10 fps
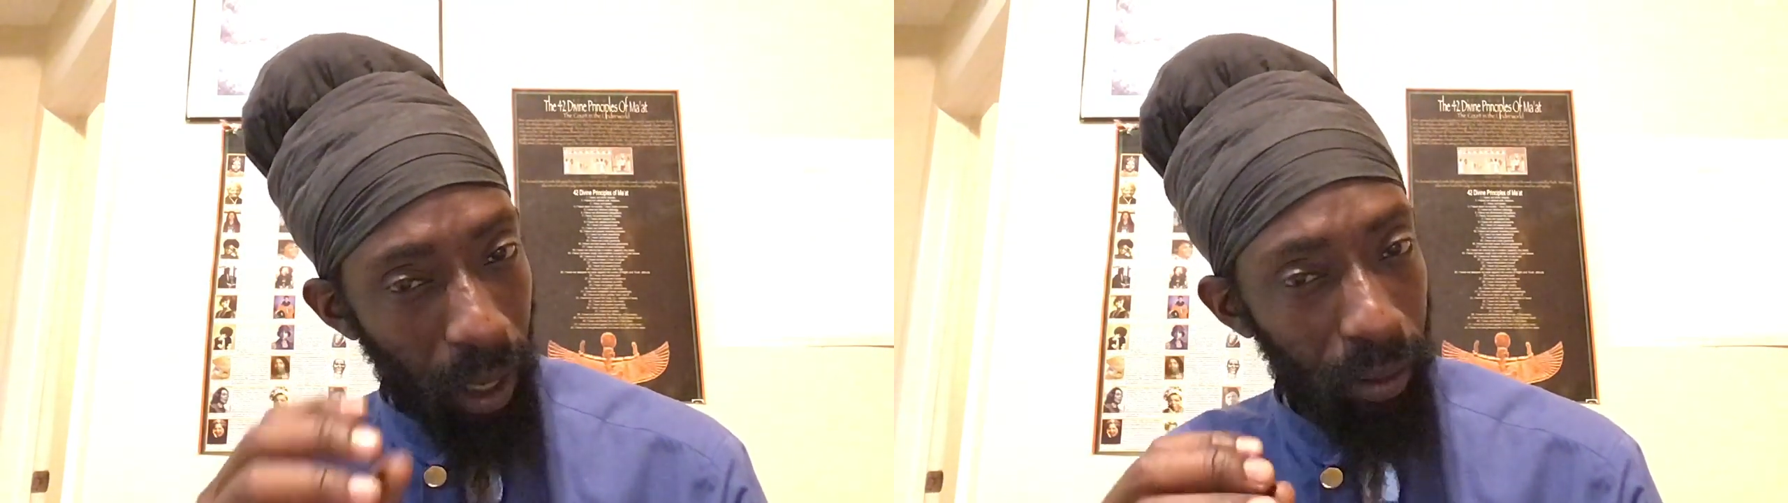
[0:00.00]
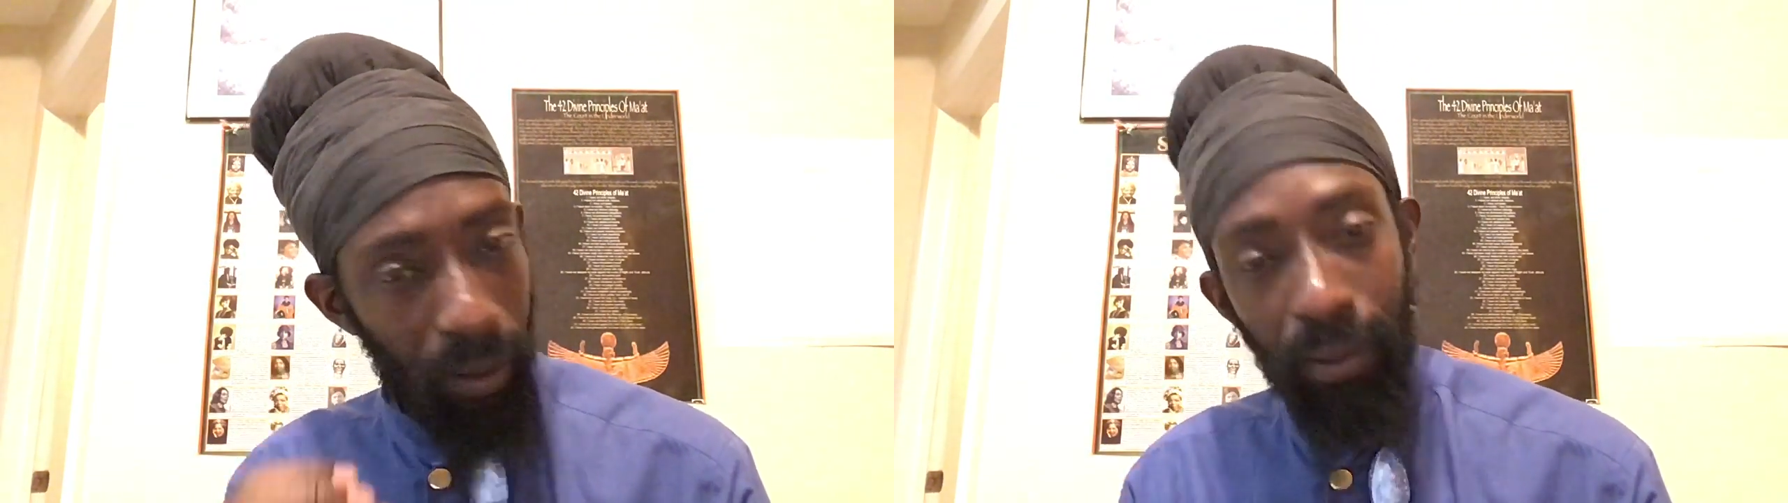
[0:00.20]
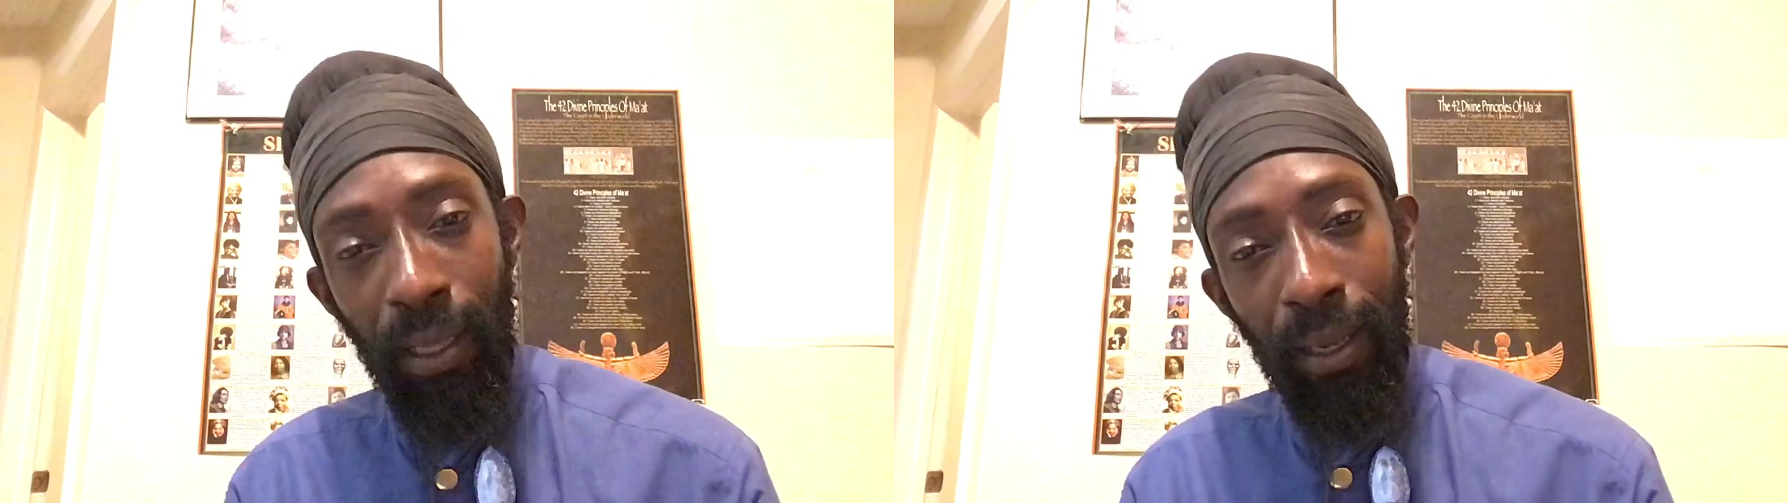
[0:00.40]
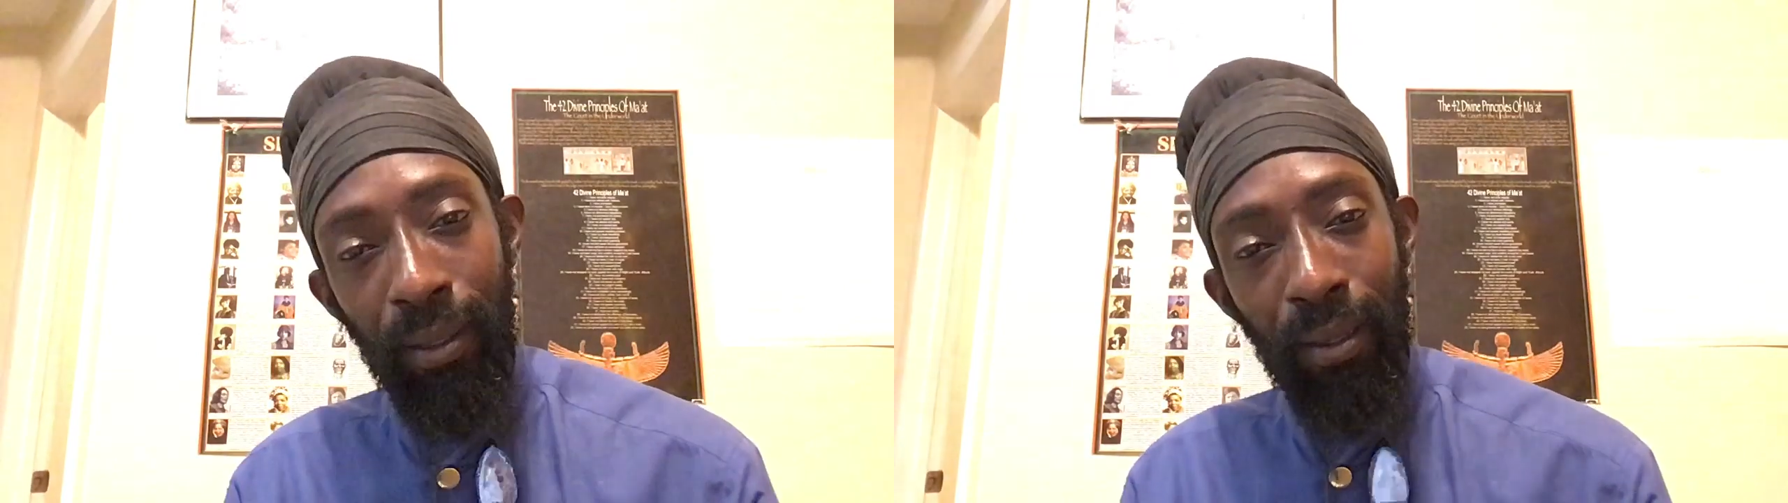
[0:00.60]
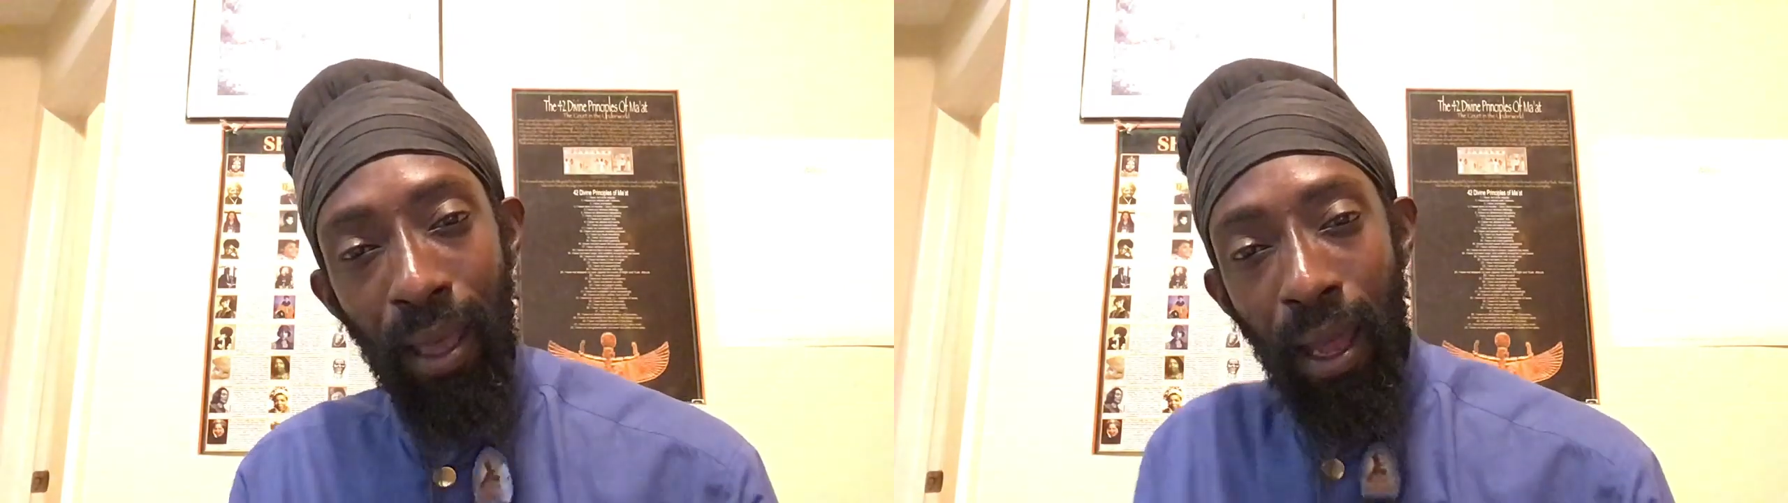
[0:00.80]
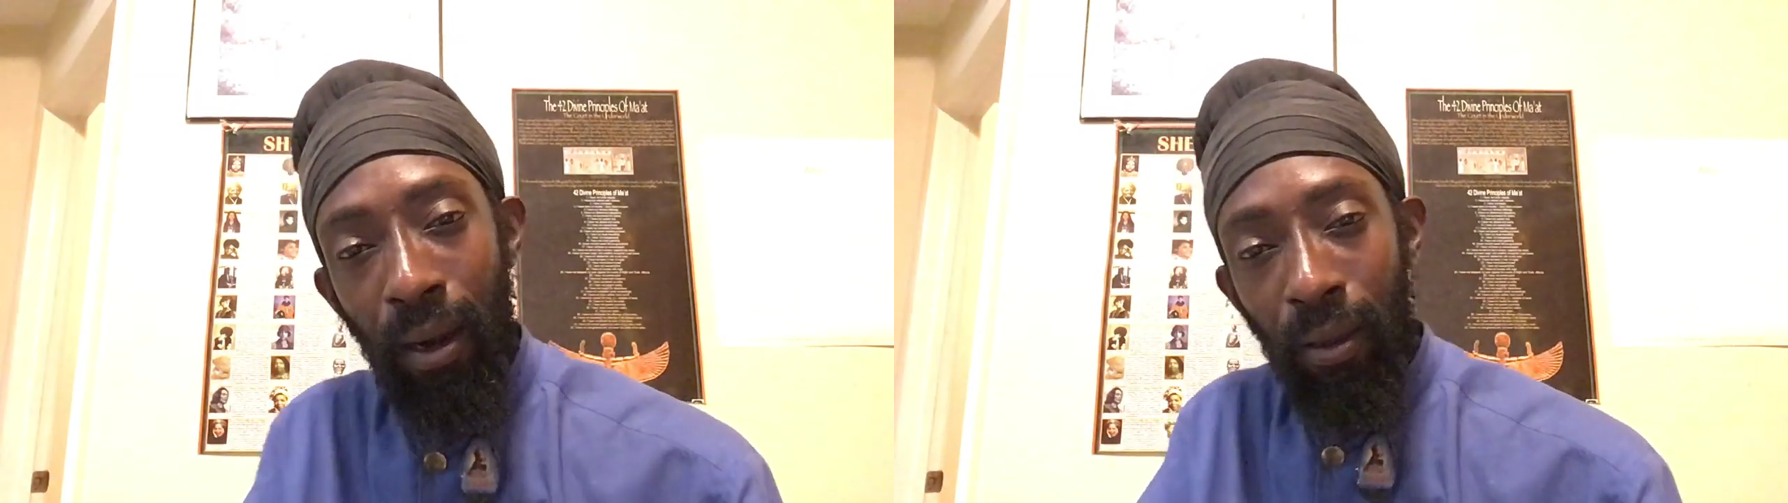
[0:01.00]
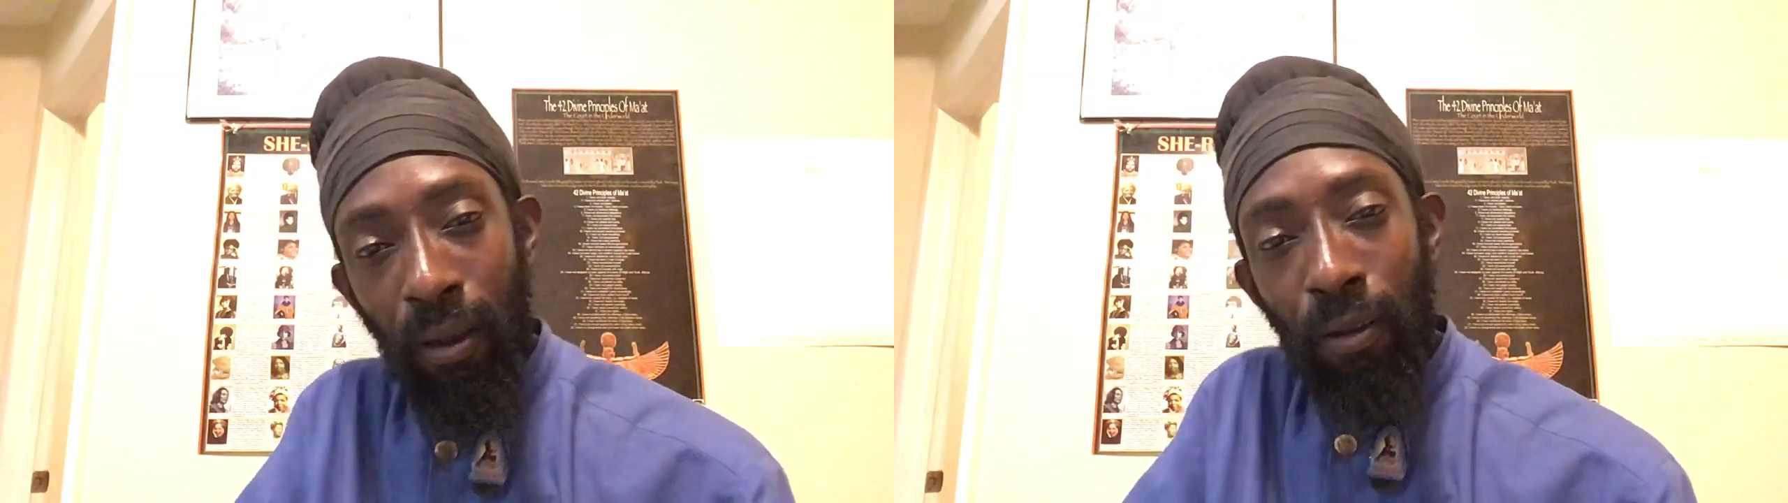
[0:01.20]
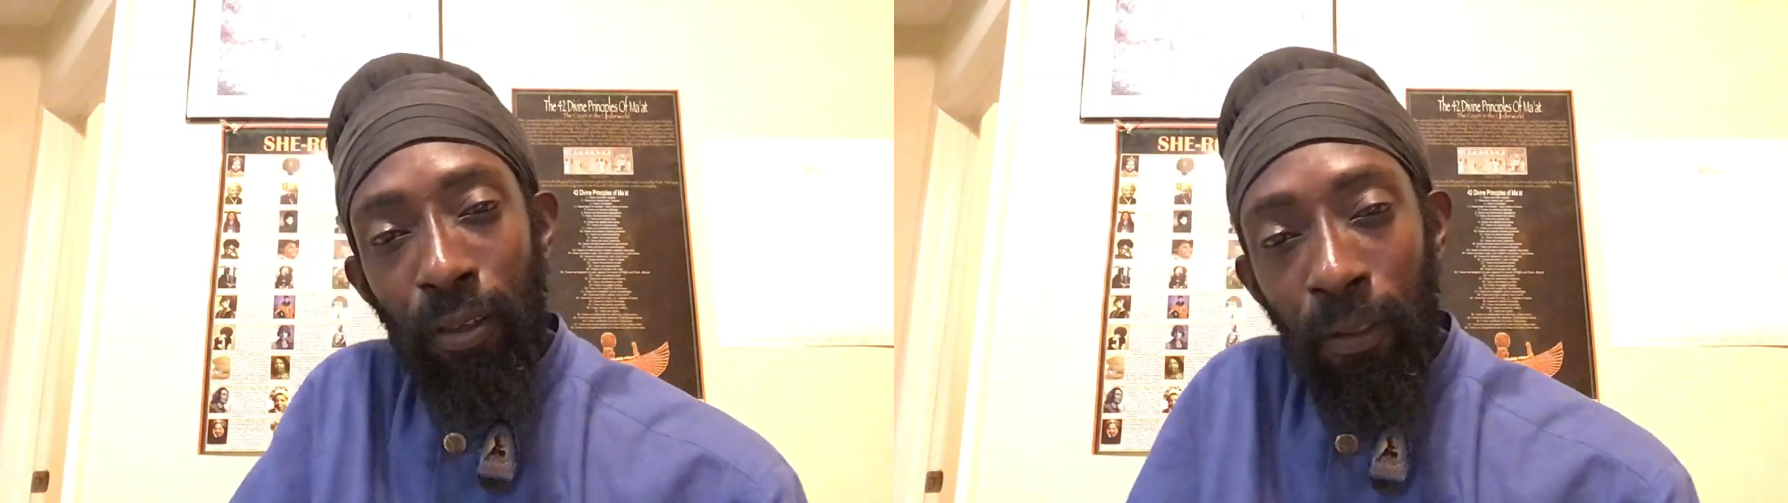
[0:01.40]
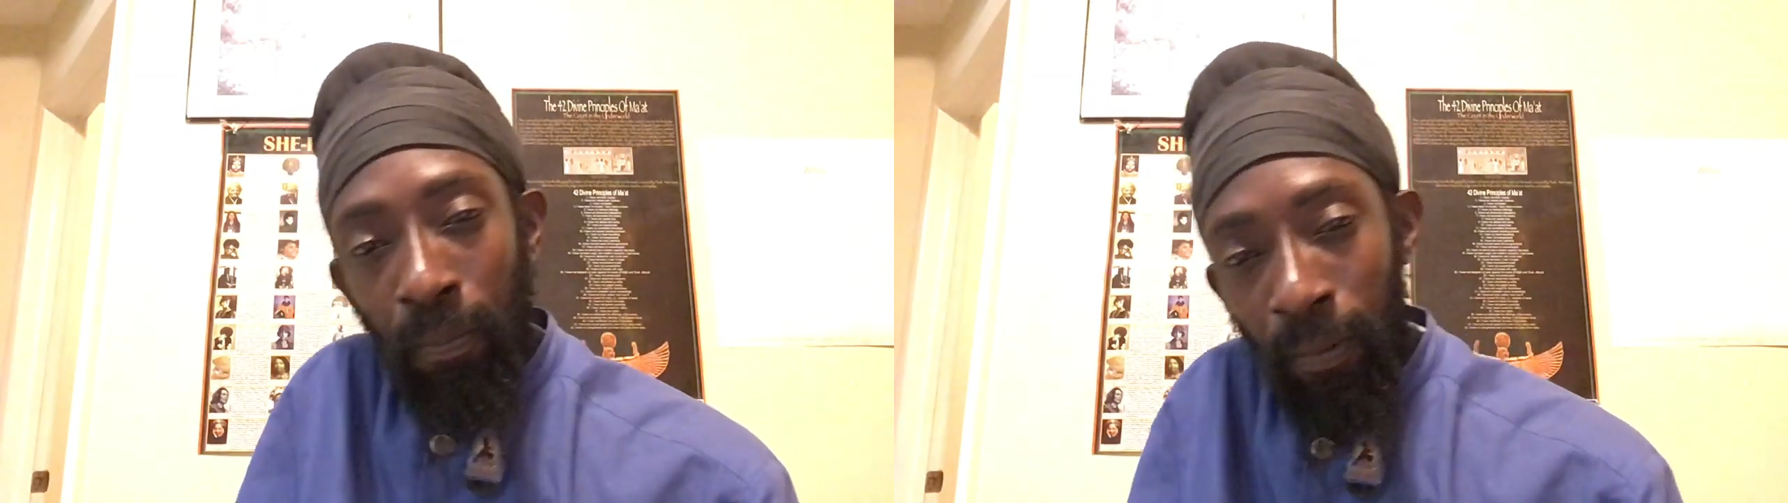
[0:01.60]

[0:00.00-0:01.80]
understanding allegory.